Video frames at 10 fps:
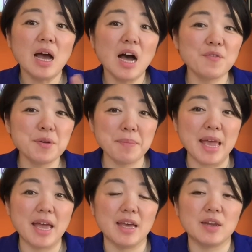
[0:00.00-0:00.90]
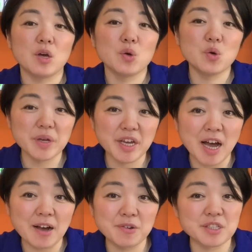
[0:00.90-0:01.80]
of a man who
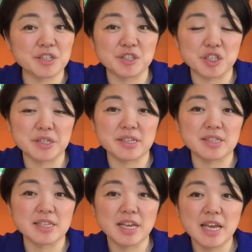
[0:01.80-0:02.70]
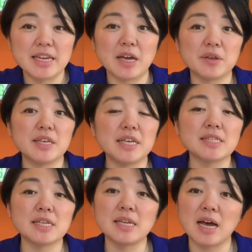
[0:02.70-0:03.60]
encountered Jesus. Now, he
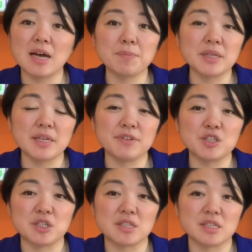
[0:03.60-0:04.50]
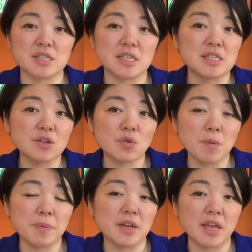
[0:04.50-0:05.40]
did not believe in Jesus. He did grow
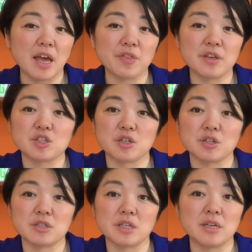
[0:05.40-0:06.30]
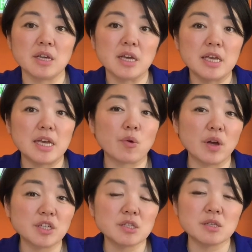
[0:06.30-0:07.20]
up in a Catholic church and he had
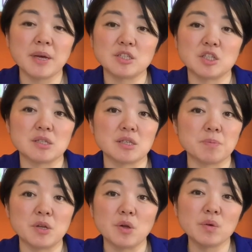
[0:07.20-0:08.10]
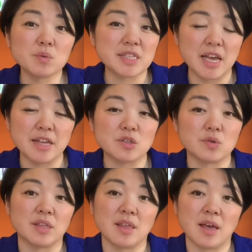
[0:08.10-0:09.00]
questions about Jesus, but no one was
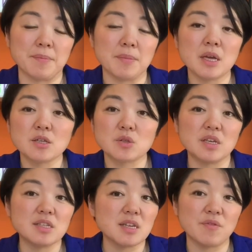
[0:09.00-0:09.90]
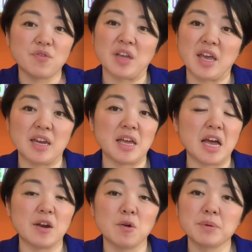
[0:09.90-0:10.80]
answering them. So he said, forget it.
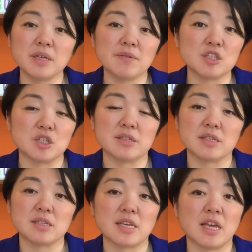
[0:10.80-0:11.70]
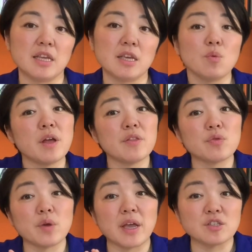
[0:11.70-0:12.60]
I don't believe in Jesus. And went
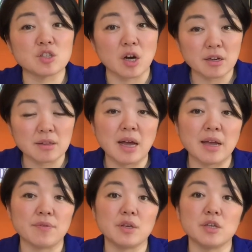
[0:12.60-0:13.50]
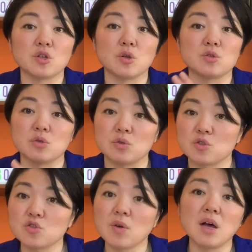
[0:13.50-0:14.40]
through a dark life. He chose to do
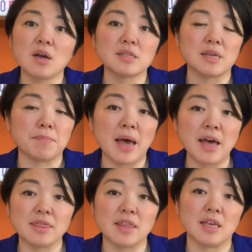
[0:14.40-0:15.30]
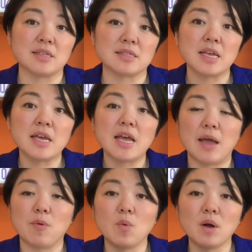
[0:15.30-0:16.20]
drugs and bad things.
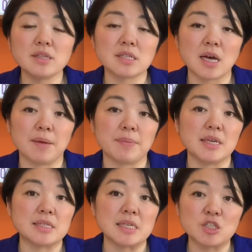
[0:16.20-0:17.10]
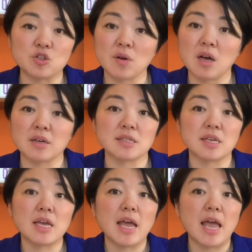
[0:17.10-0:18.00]
And one time he did drugs
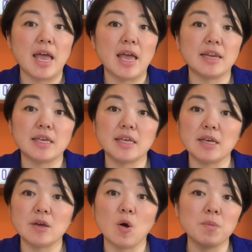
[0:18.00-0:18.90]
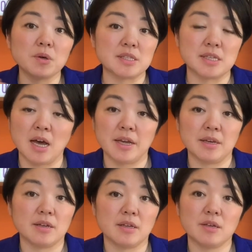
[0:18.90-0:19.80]
and he almost
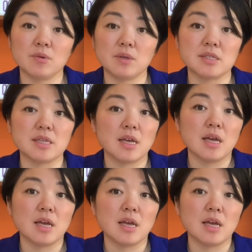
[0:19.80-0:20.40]
died. He was